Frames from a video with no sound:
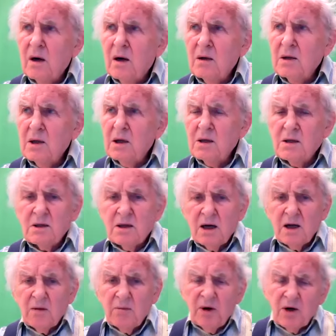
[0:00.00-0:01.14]
The
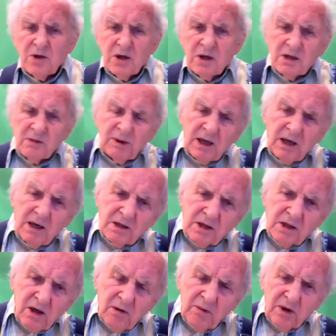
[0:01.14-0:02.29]
interdental brushing is a bit
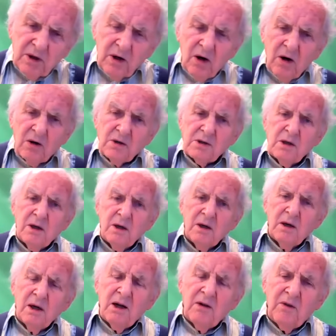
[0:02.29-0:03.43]
easier because
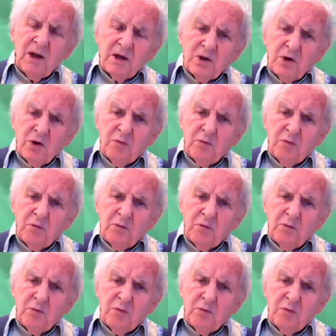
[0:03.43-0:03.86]
if they're